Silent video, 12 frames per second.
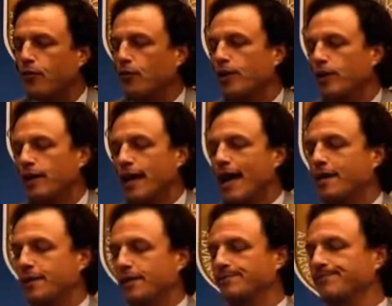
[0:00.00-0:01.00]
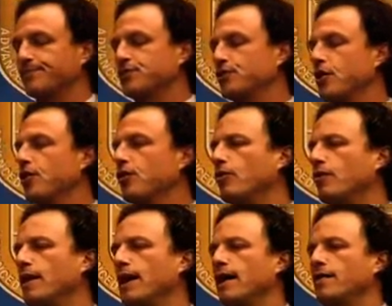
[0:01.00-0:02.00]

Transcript: Renal anatomy. So